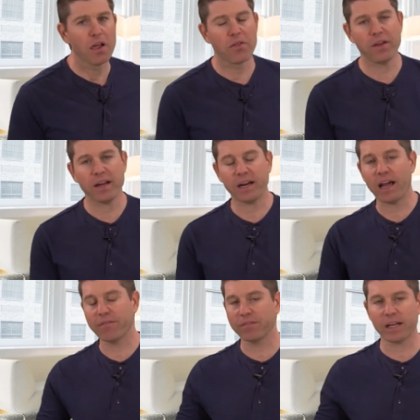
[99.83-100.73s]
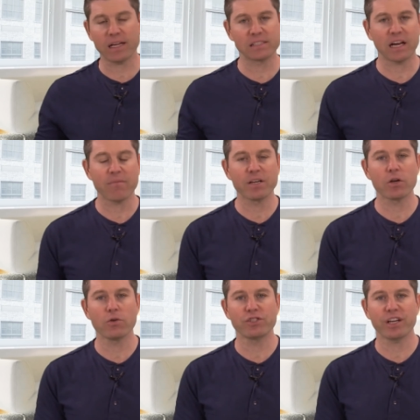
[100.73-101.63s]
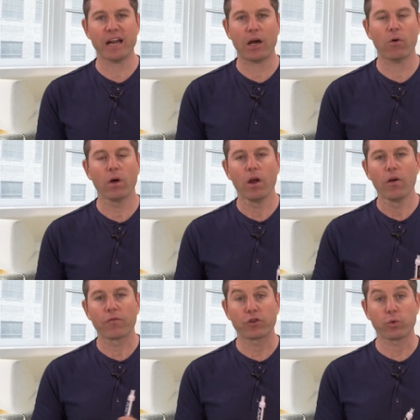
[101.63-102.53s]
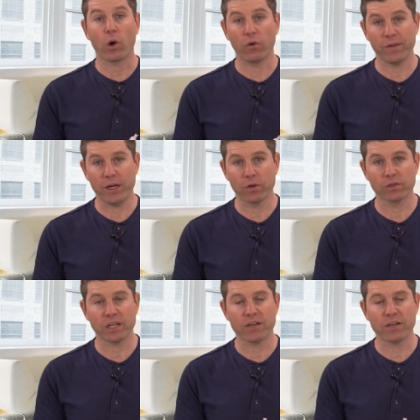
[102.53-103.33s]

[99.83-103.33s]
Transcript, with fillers: thing, and I've, like I said, I've been coaching now for 12 years.